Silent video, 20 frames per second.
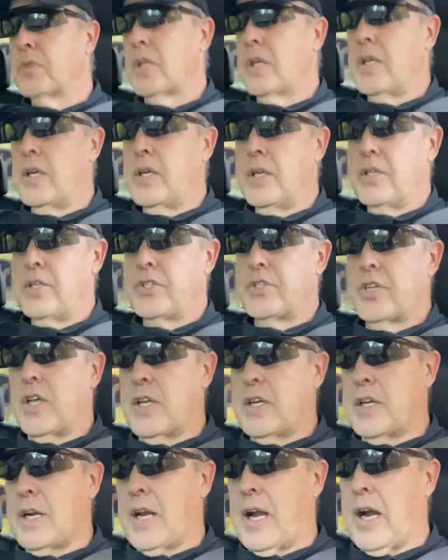is
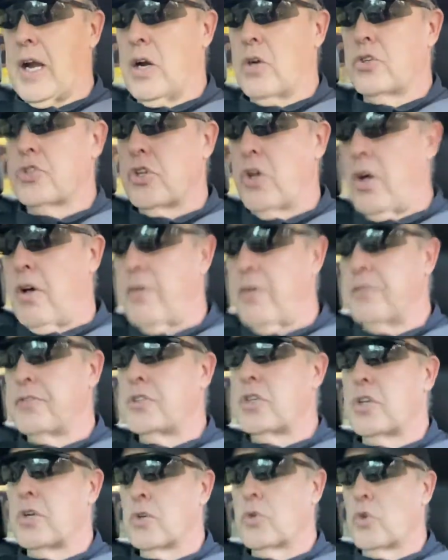an airsoft
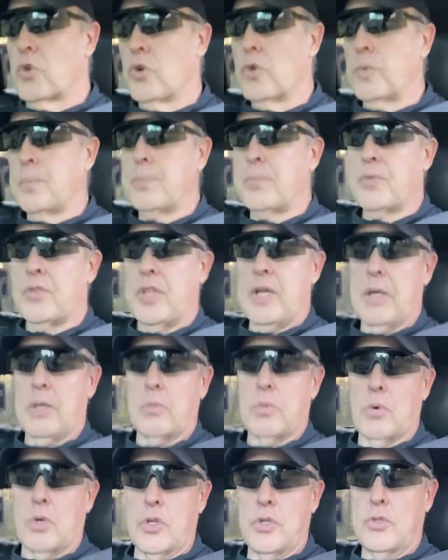group
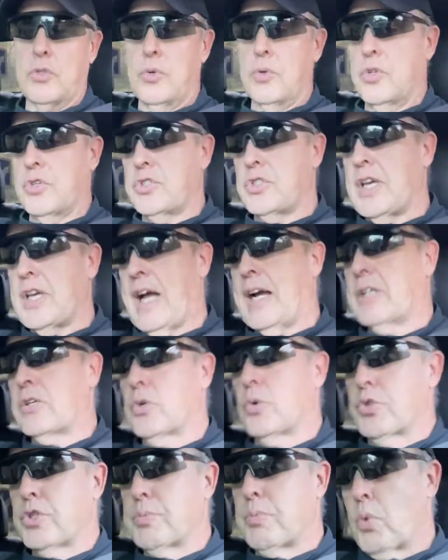that where you do a
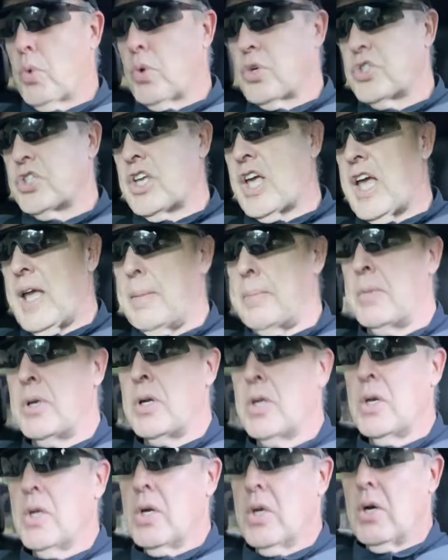tactical sports game
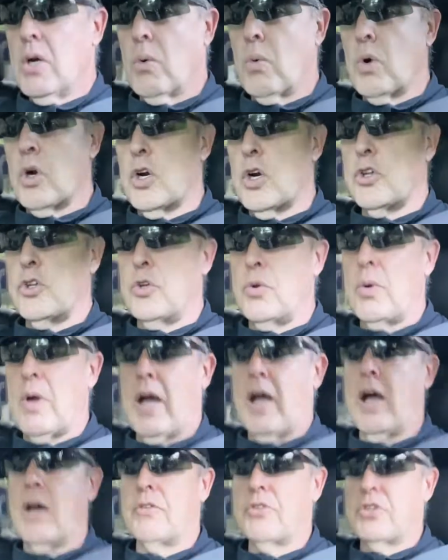where you
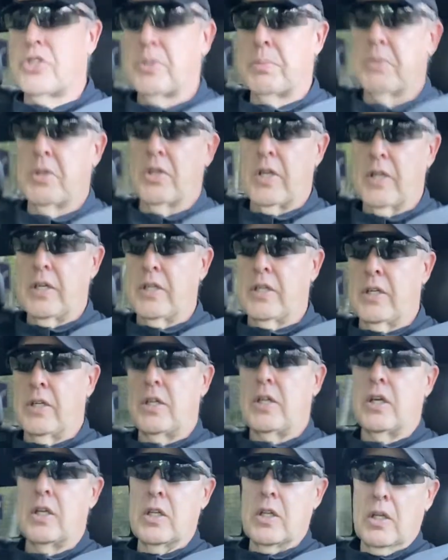have
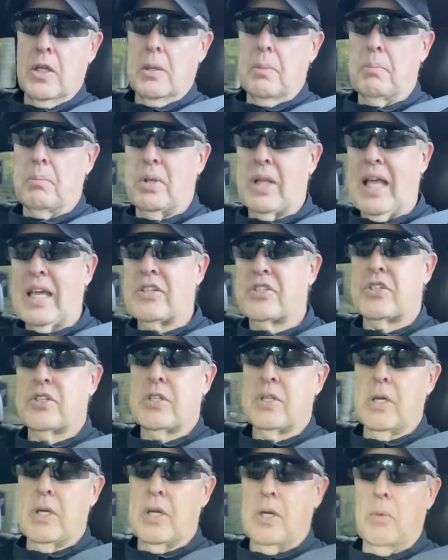simulated plastic
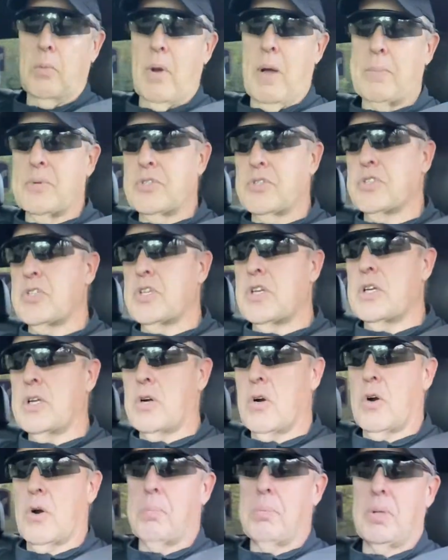uh, weapons that
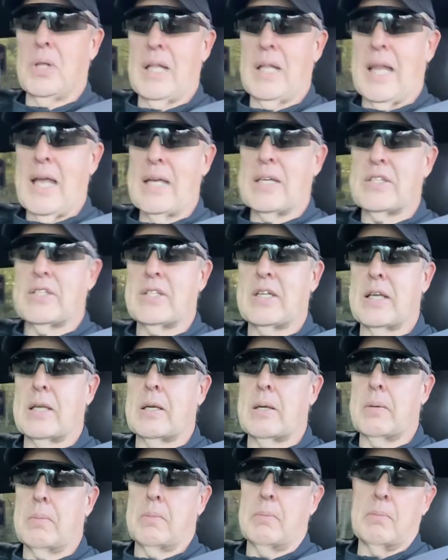are plastic
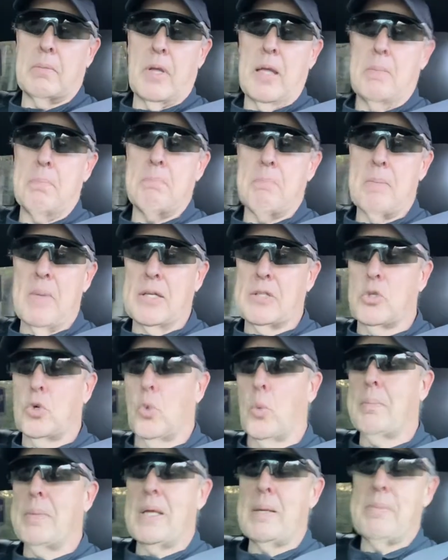and metal
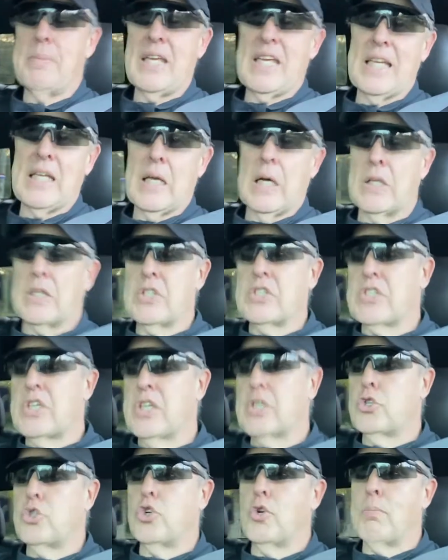BB guns
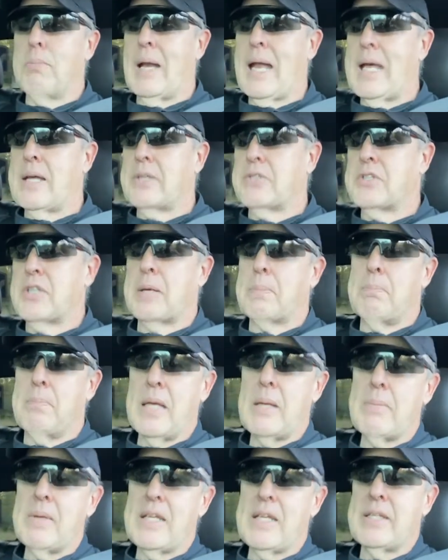that shoot plastic
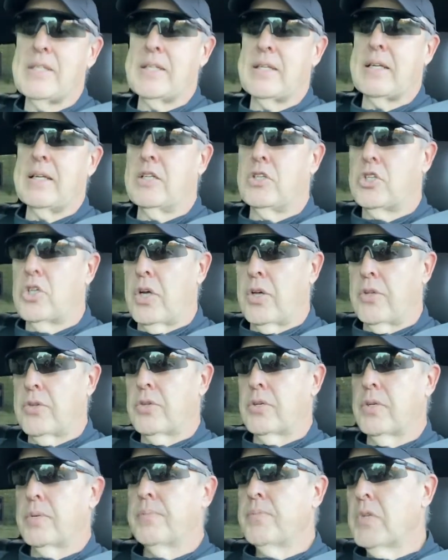BBs at each
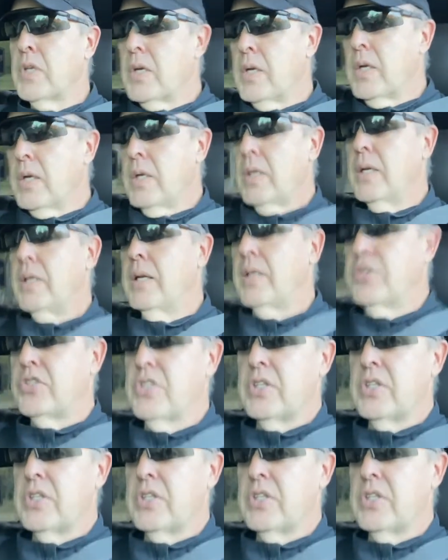other. And it's